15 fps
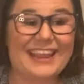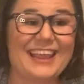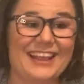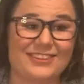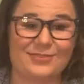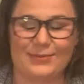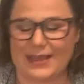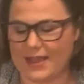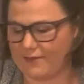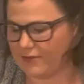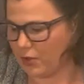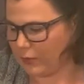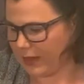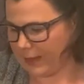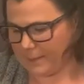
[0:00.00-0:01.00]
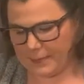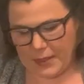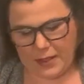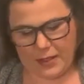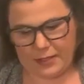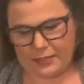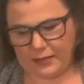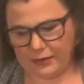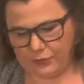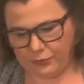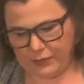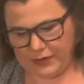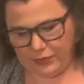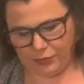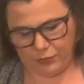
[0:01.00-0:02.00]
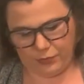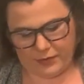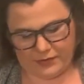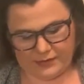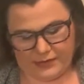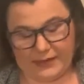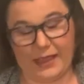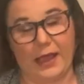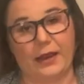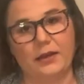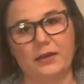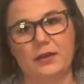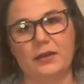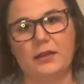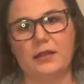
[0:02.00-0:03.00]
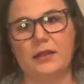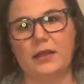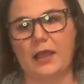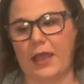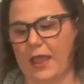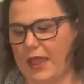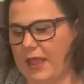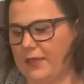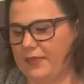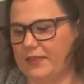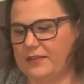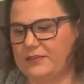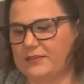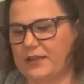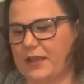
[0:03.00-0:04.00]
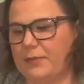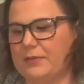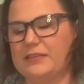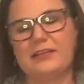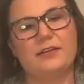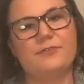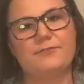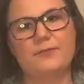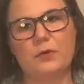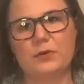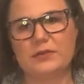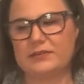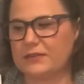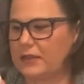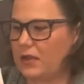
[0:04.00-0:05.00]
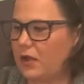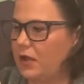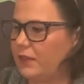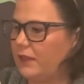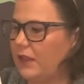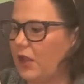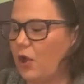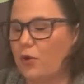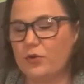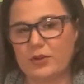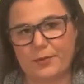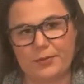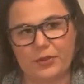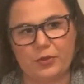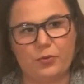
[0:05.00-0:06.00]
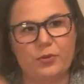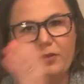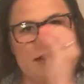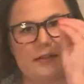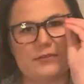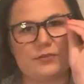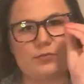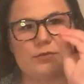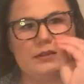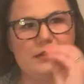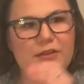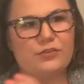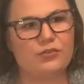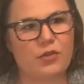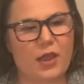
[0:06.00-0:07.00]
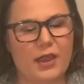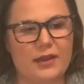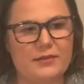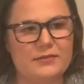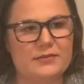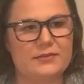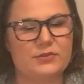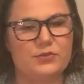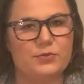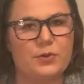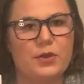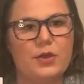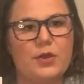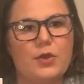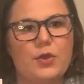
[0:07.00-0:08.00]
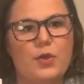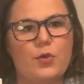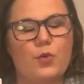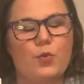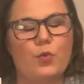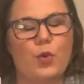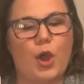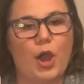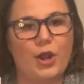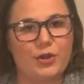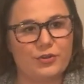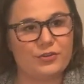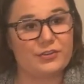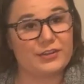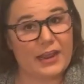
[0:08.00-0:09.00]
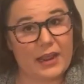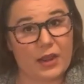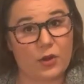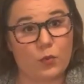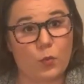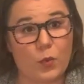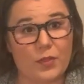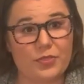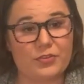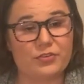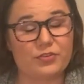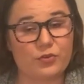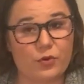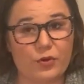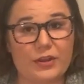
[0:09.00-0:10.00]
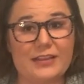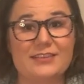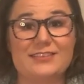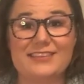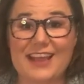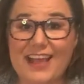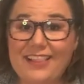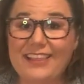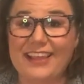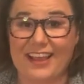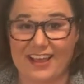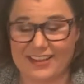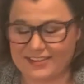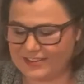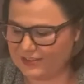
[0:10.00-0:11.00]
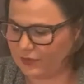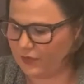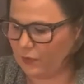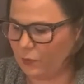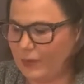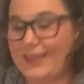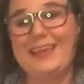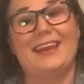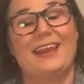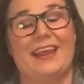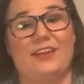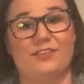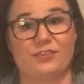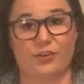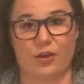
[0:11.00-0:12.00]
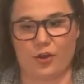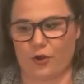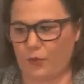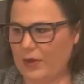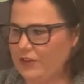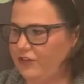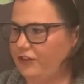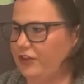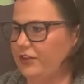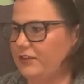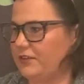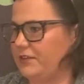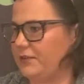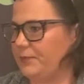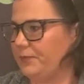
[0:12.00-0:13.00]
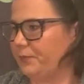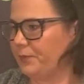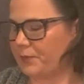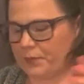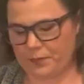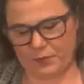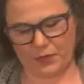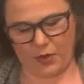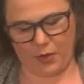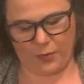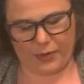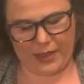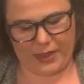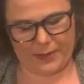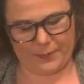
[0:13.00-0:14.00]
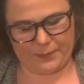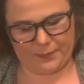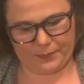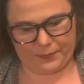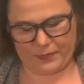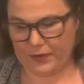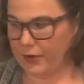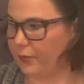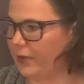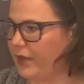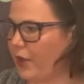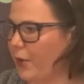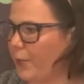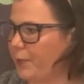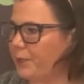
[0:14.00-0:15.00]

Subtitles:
Yes, we have. Okay, let's read through this again. And this time, instead of focusing on the OW, let's really try to understand what the story is telling us so that we can answer our questions. Okay, here we go.